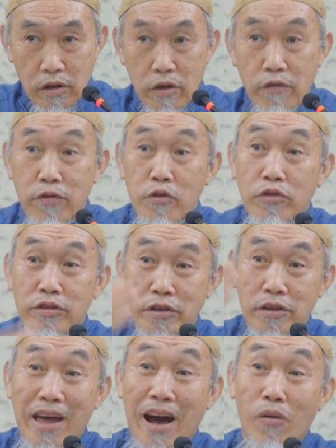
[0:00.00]
the
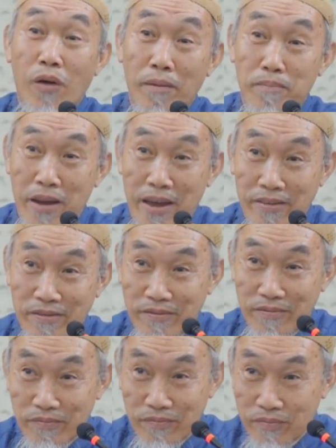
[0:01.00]
future da'wah
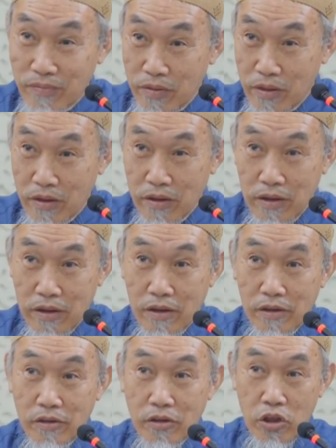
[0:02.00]
plan.
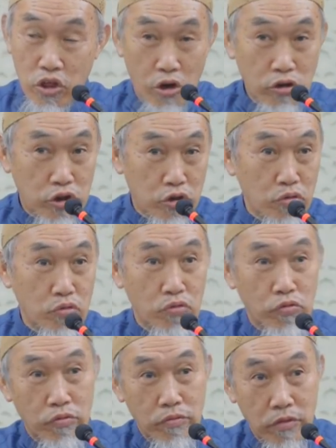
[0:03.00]
Not
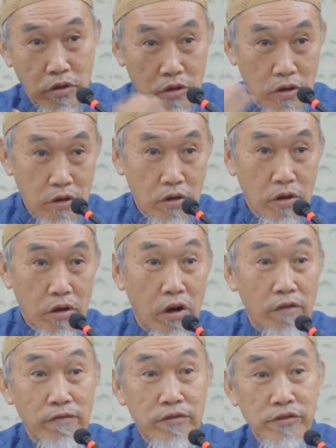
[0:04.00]
through
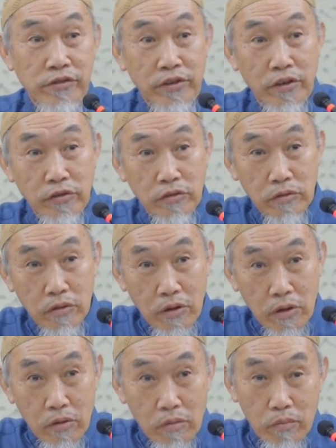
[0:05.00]
conferences,
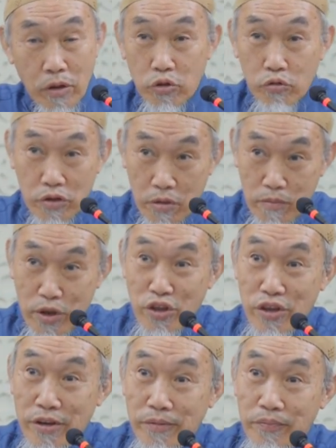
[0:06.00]
but through the
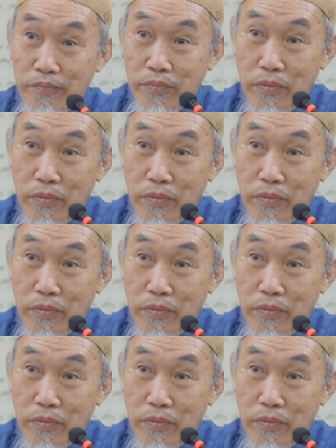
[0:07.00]
media.